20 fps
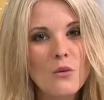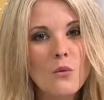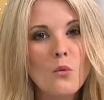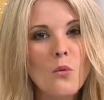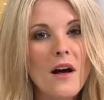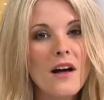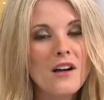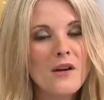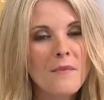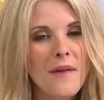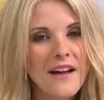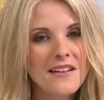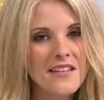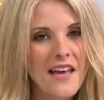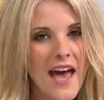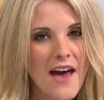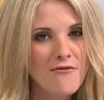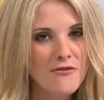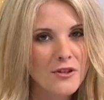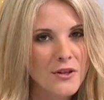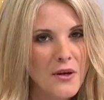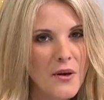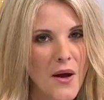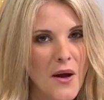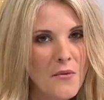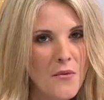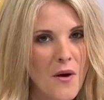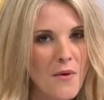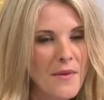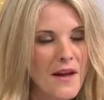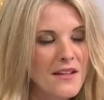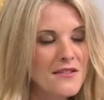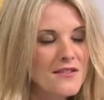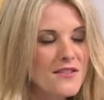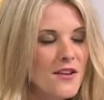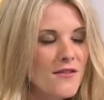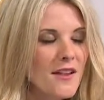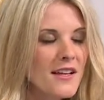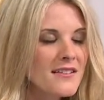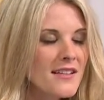welcome back to Every Way Woman.
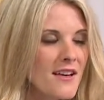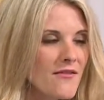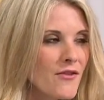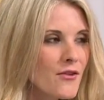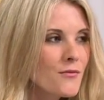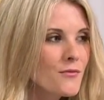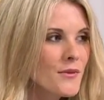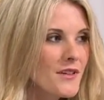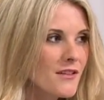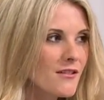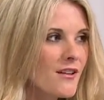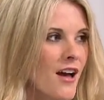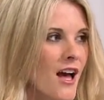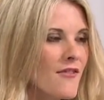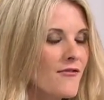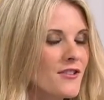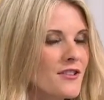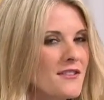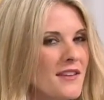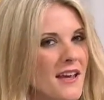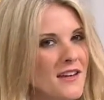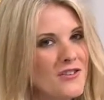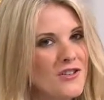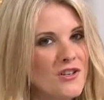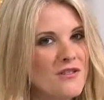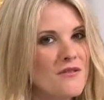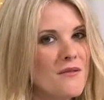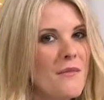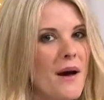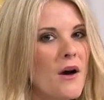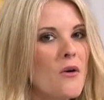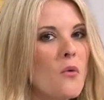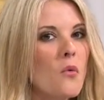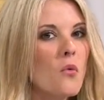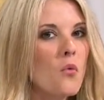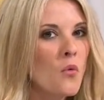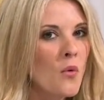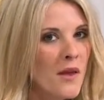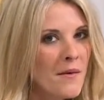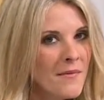So let's have a real conversation about
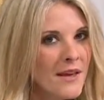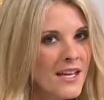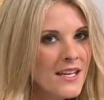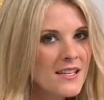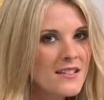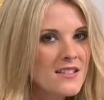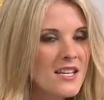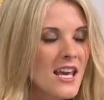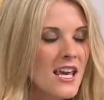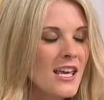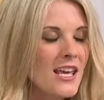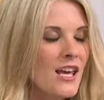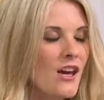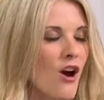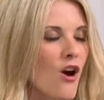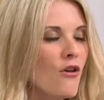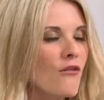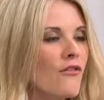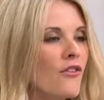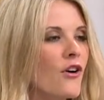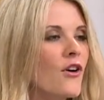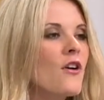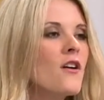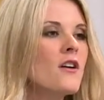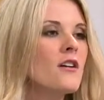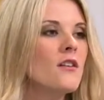women taking over